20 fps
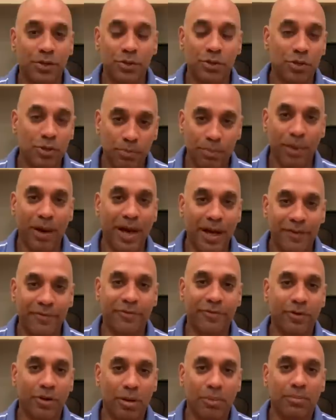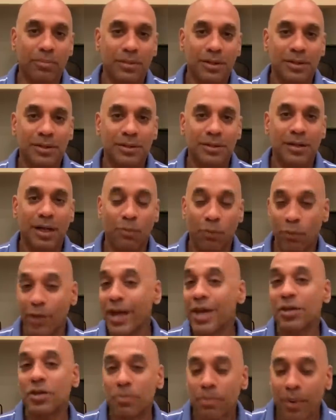you buy from and where
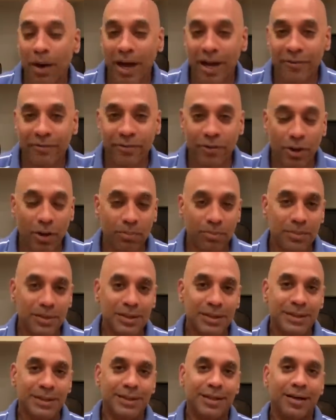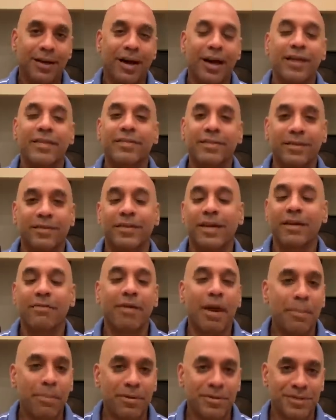you buy from, I think they
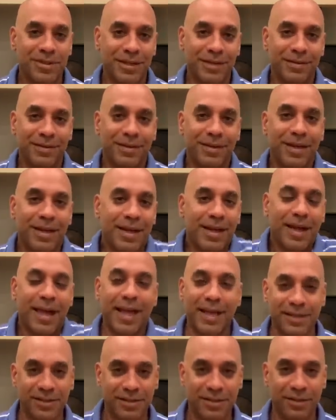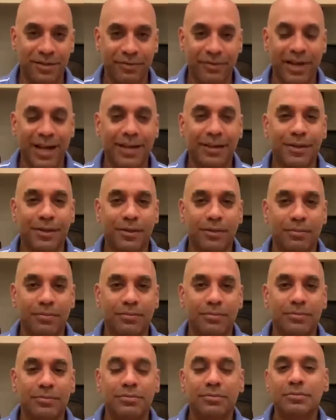represent excellent value.
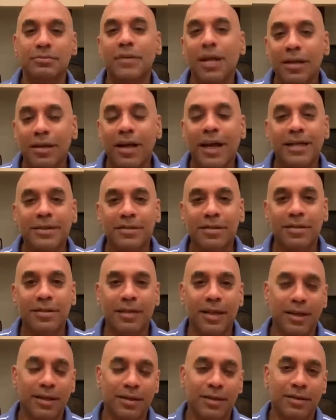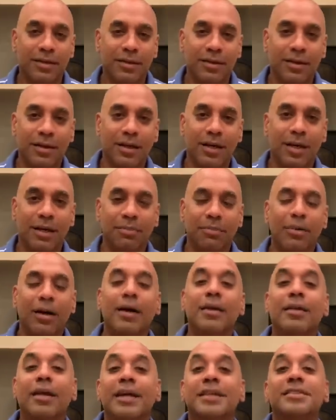I'd like to
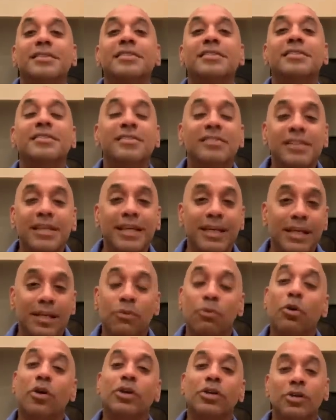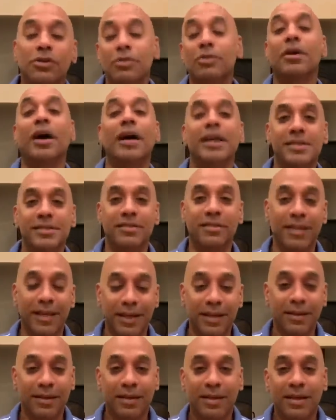see what you guys
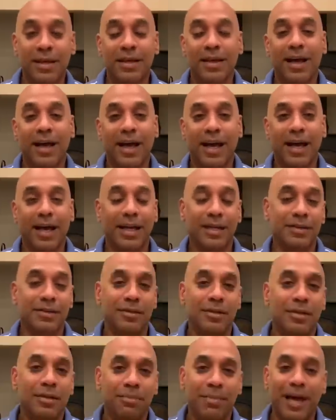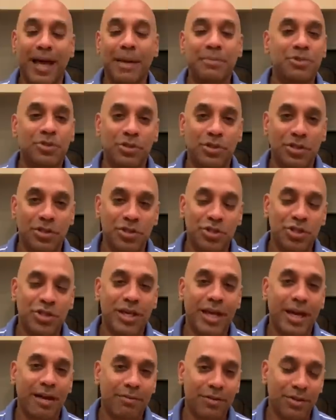think, and perhaps you can
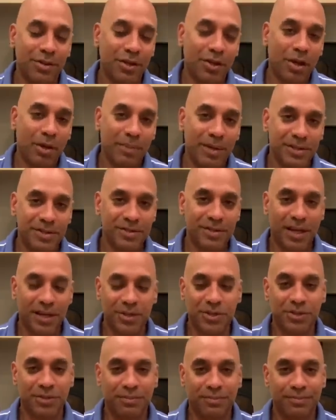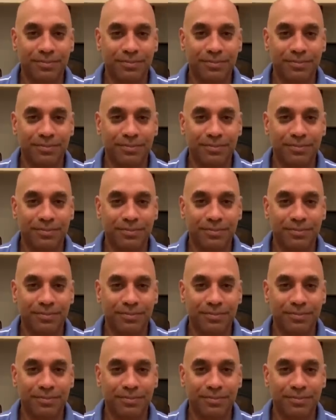share in the comments section.